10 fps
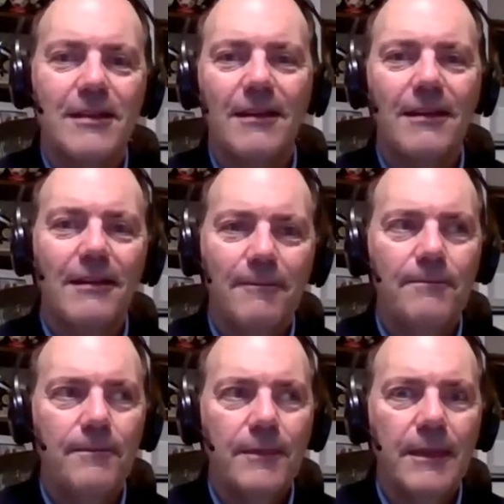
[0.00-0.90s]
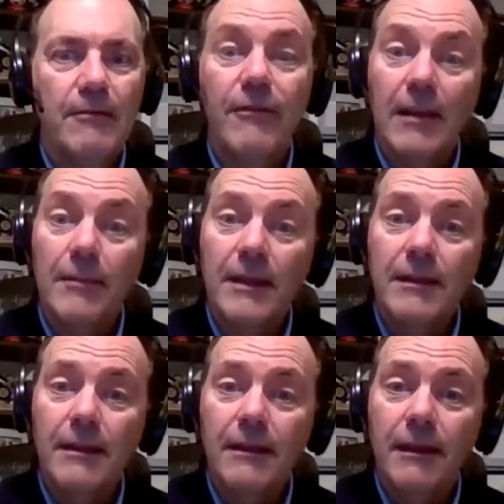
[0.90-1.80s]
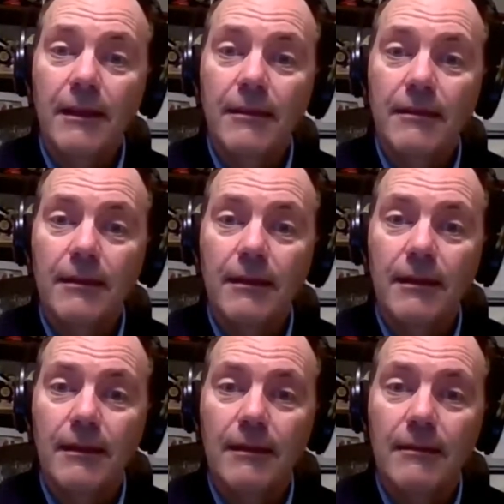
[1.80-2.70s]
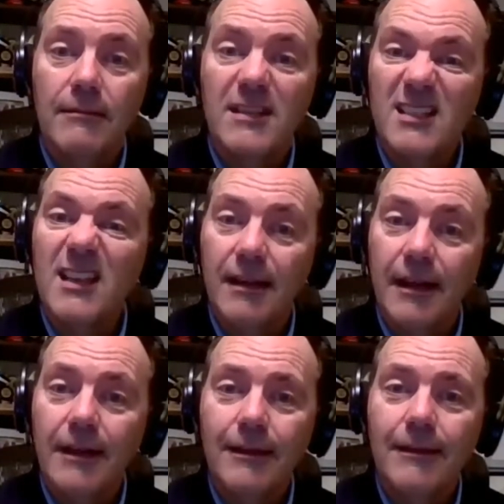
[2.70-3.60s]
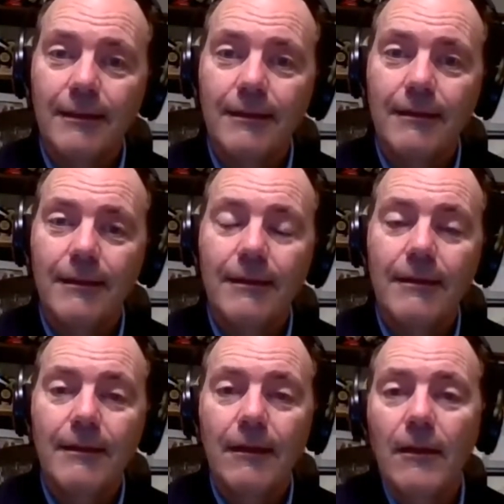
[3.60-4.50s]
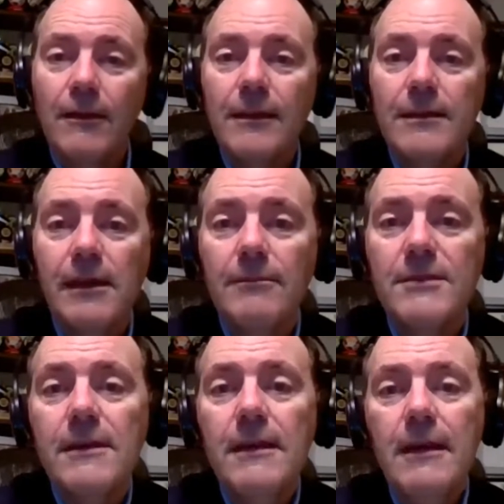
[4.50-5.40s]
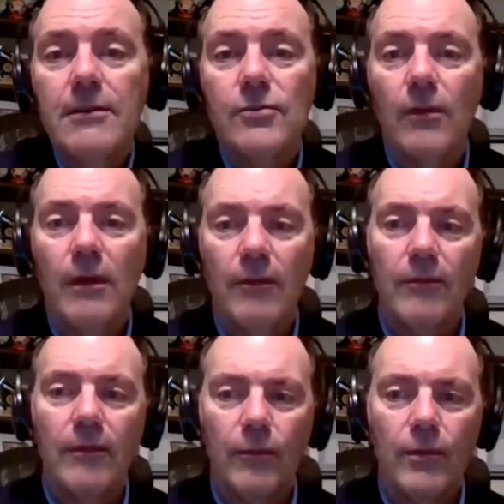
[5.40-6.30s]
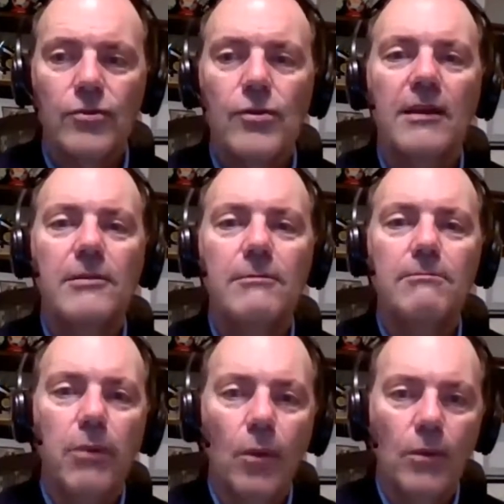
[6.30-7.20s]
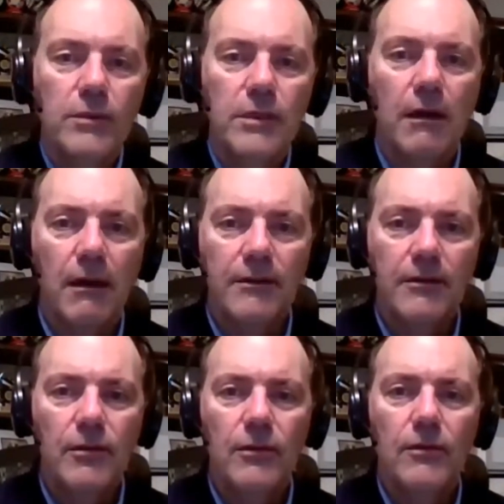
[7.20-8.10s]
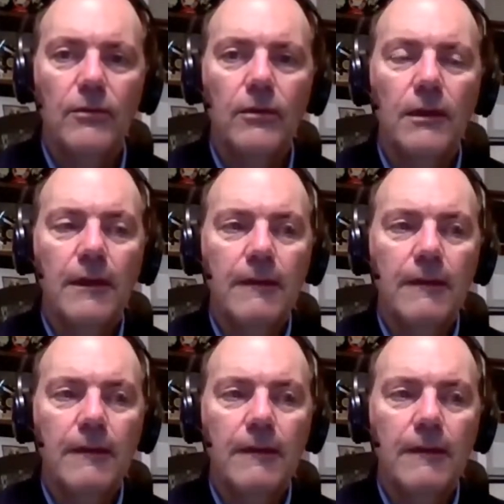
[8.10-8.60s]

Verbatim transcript: um, fragmented and uh, disconnected uh, a lot of the times. So we're trying to bolt onto